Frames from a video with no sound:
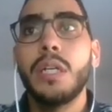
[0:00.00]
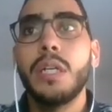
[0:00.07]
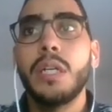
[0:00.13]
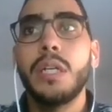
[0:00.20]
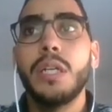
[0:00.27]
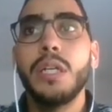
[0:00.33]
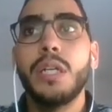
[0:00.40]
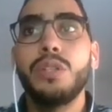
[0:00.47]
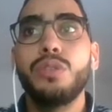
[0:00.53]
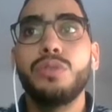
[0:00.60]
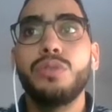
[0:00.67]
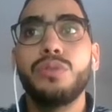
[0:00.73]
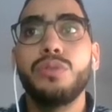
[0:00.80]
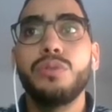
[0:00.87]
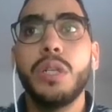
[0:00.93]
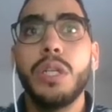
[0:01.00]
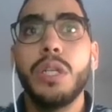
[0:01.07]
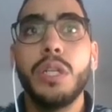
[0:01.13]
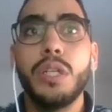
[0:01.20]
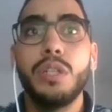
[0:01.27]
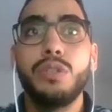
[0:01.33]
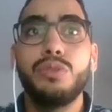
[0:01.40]

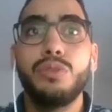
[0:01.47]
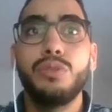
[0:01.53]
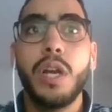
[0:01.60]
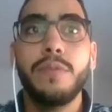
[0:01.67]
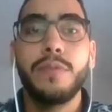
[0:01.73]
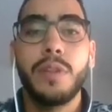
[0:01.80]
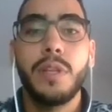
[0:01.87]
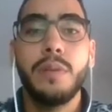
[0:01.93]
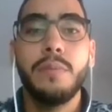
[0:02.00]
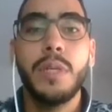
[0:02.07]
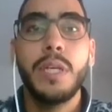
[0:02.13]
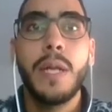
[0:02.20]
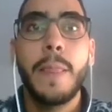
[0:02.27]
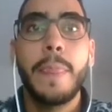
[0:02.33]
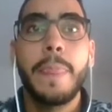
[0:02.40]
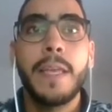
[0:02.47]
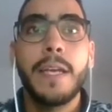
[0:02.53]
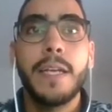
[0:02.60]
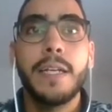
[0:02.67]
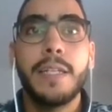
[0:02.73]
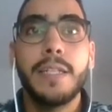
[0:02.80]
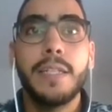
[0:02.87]
to cover them,
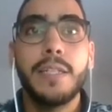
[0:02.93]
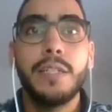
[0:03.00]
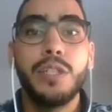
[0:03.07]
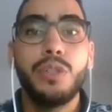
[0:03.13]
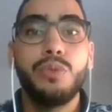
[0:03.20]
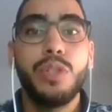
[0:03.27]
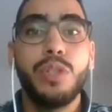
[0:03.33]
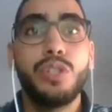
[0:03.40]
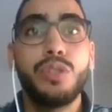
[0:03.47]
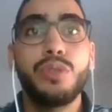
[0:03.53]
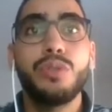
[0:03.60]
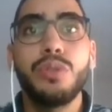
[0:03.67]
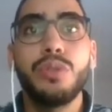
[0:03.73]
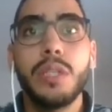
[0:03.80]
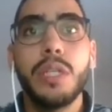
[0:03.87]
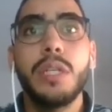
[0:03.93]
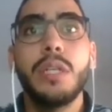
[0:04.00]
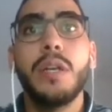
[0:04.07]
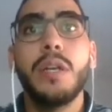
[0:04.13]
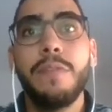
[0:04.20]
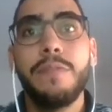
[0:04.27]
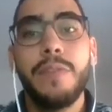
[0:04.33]
which could
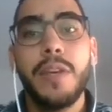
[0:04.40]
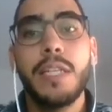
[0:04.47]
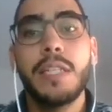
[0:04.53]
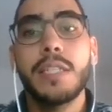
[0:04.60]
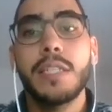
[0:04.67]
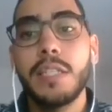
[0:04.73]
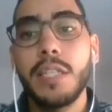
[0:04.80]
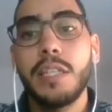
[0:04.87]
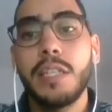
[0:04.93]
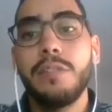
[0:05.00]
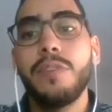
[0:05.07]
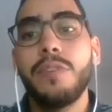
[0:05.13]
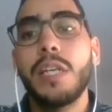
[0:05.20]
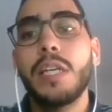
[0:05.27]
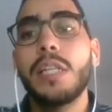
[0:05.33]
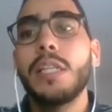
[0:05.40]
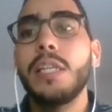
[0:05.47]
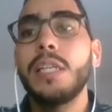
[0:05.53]
affect significantly